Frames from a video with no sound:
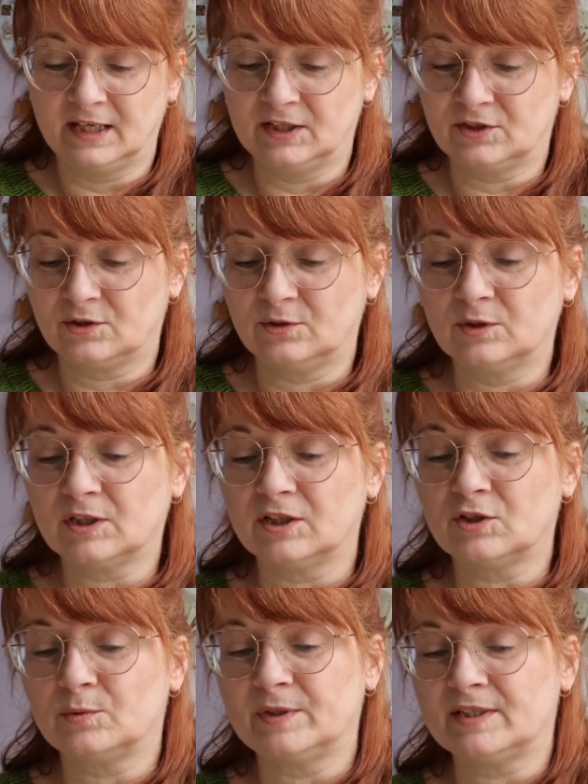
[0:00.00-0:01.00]
It's called
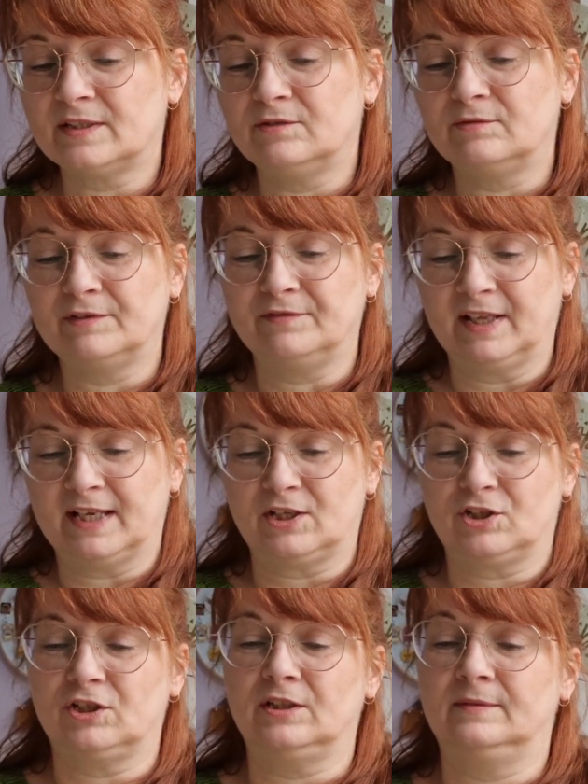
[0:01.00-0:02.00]
a Twisted
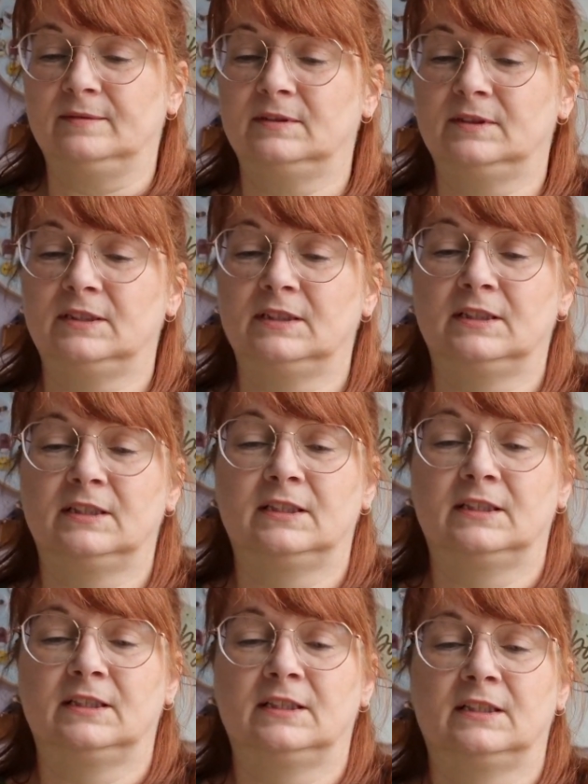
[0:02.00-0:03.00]
Reflection,
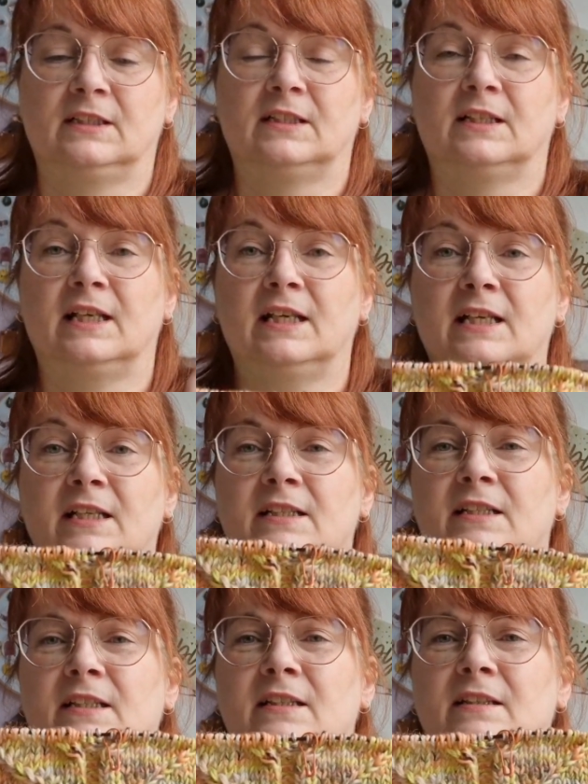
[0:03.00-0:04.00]
and